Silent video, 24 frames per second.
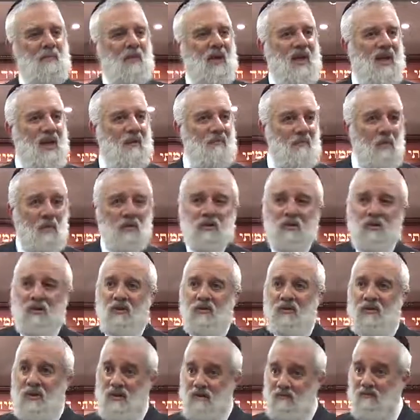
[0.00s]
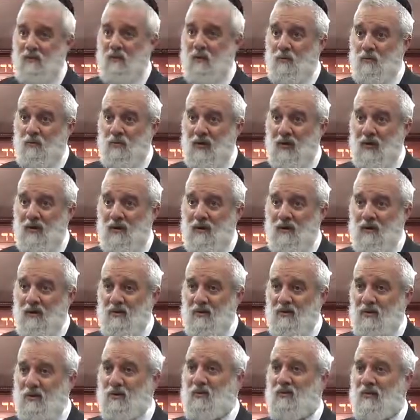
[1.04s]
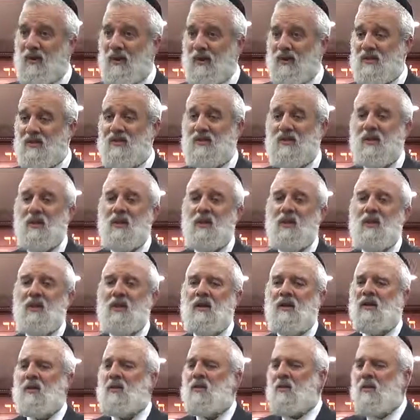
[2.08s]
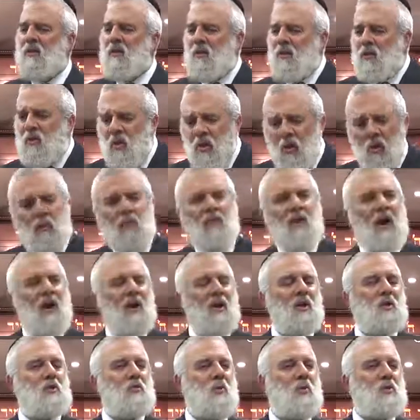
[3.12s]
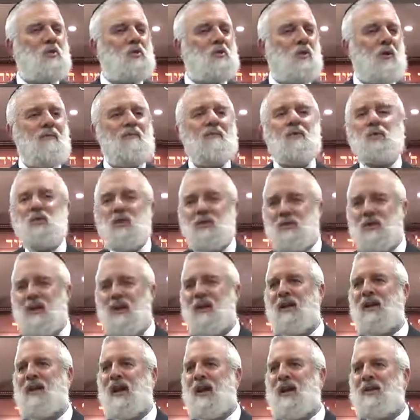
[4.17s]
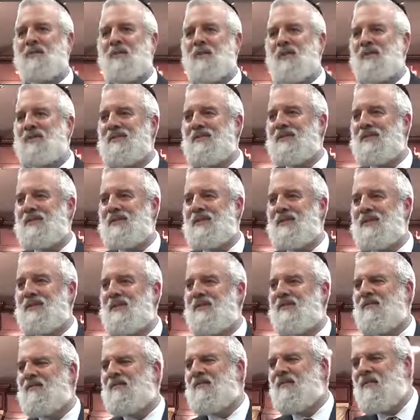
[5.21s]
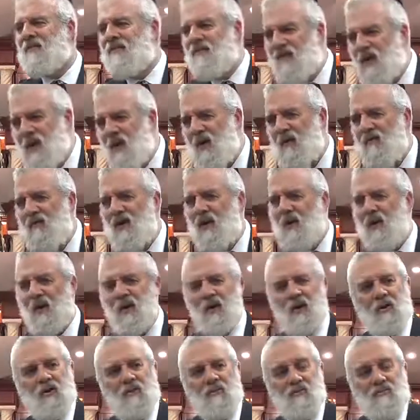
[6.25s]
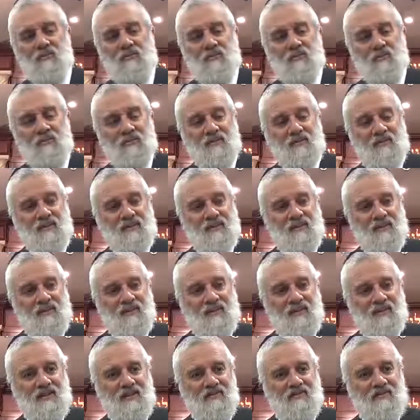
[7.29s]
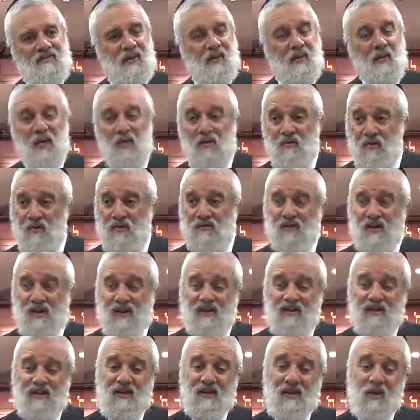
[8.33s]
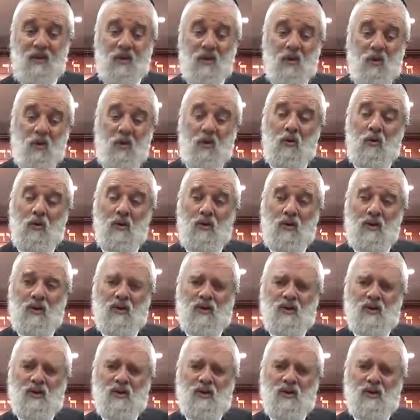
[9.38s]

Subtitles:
Behemot can therefore be two things: no knowledge whatsoever, just like an animal, very, very low, very unrefined, or